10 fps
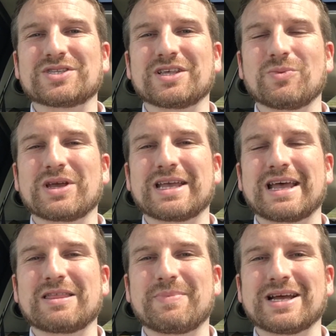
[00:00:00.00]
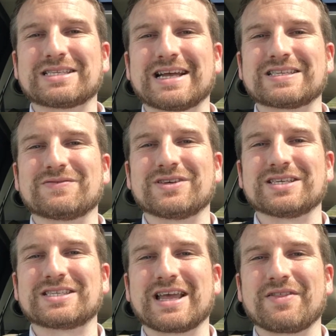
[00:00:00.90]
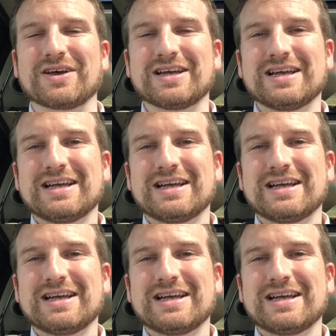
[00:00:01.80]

so that we can get the best out of things together.